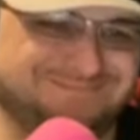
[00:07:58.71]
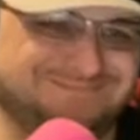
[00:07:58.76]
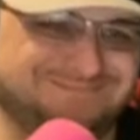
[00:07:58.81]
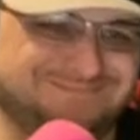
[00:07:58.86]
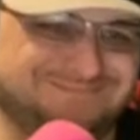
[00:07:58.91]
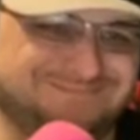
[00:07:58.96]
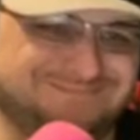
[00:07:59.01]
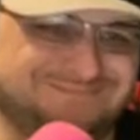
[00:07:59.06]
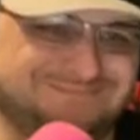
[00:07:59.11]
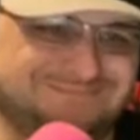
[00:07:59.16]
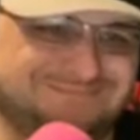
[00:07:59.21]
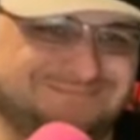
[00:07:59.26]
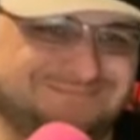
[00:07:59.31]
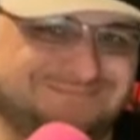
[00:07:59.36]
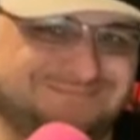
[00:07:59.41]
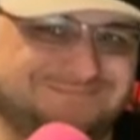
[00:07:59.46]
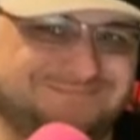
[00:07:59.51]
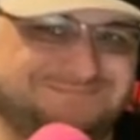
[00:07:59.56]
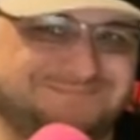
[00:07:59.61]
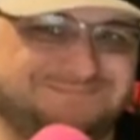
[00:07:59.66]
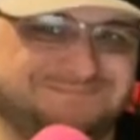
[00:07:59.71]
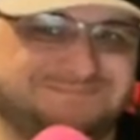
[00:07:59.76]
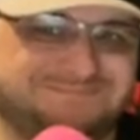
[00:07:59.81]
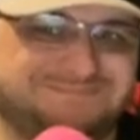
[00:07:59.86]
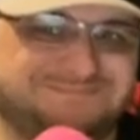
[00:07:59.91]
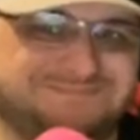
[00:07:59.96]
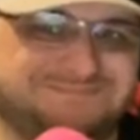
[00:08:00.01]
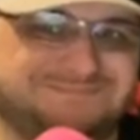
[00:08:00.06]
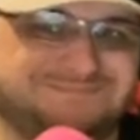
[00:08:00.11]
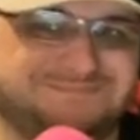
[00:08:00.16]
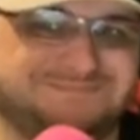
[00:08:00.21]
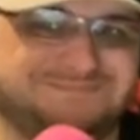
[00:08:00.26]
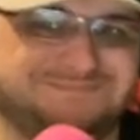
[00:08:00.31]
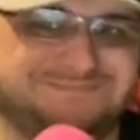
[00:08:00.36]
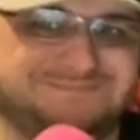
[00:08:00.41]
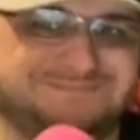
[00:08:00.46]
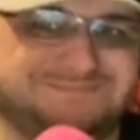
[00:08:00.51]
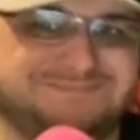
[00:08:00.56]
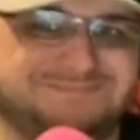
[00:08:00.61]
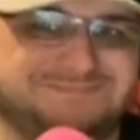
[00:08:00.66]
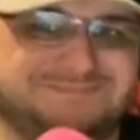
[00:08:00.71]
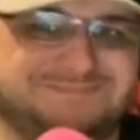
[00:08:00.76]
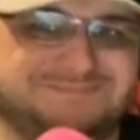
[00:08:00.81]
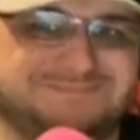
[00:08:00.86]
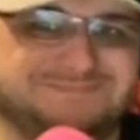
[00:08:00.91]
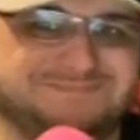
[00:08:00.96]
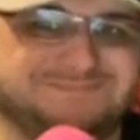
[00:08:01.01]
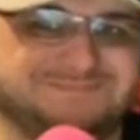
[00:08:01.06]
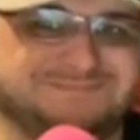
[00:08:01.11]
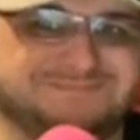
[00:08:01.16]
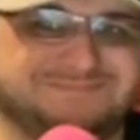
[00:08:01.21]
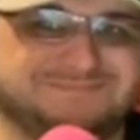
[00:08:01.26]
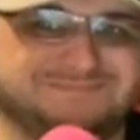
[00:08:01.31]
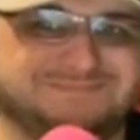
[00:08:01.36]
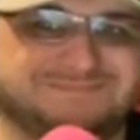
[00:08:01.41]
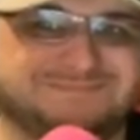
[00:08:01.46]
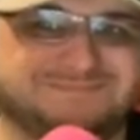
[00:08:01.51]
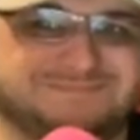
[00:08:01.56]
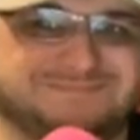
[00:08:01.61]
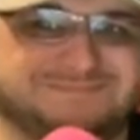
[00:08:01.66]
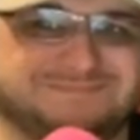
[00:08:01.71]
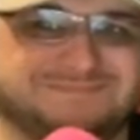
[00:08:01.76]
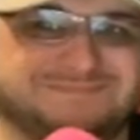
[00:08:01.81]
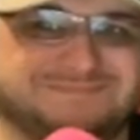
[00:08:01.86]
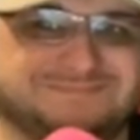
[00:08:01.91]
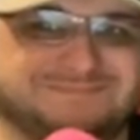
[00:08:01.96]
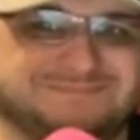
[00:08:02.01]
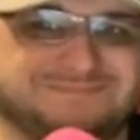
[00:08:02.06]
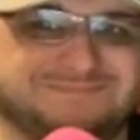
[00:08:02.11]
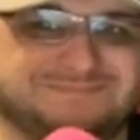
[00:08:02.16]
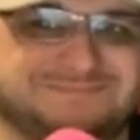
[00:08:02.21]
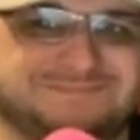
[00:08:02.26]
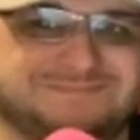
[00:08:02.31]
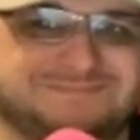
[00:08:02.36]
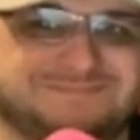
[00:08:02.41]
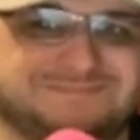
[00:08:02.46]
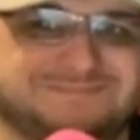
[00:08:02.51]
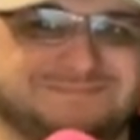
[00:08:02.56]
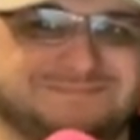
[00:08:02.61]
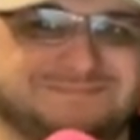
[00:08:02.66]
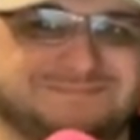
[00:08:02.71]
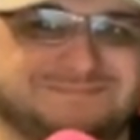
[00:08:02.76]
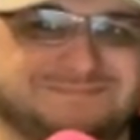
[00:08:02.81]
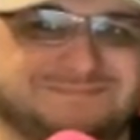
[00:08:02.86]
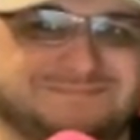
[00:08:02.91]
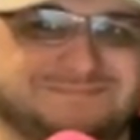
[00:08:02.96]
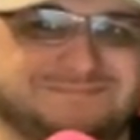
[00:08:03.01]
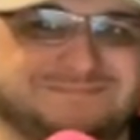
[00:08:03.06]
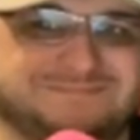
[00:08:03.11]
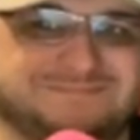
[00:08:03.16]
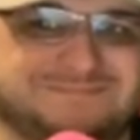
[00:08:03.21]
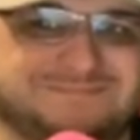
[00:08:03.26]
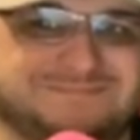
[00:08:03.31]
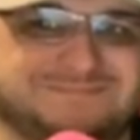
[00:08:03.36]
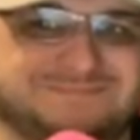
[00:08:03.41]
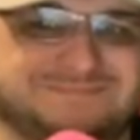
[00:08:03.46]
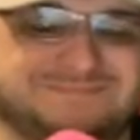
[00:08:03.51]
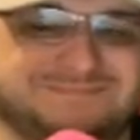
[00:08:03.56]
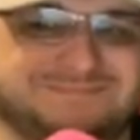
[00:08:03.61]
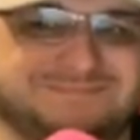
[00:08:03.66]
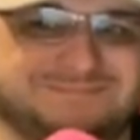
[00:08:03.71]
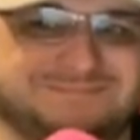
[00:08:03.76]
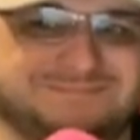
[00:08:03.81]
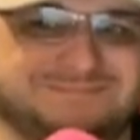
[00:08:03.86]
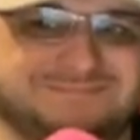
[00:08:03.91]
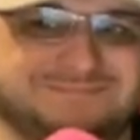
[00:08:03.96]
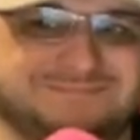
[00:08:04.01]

[no speech]